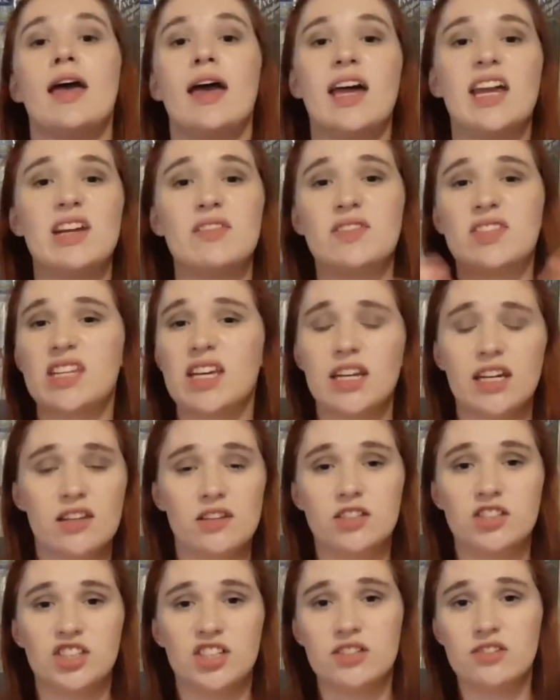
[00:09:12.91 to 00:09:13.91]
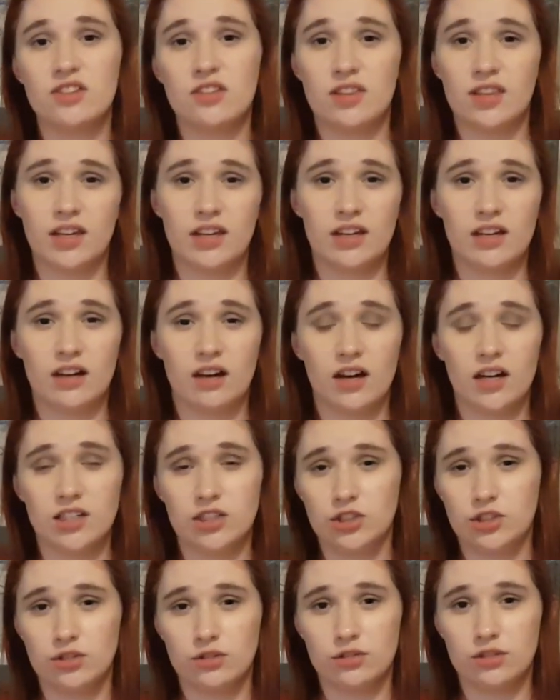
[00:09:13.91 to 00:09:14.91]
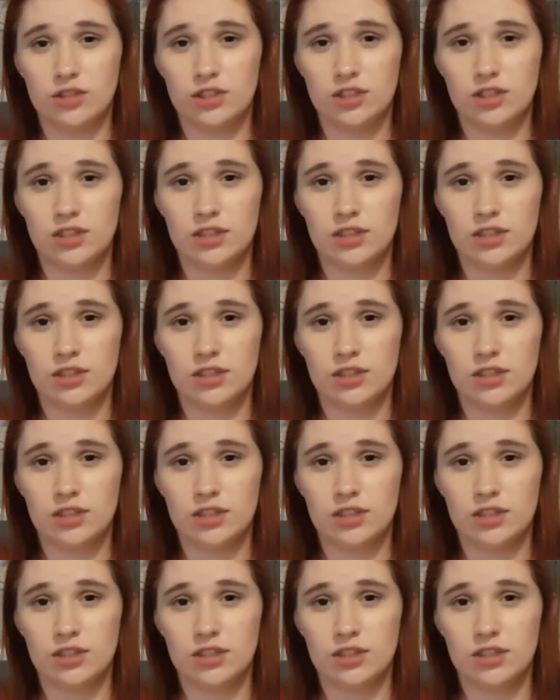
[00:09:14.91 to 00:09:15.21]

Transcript: And if there's any other gins you think I should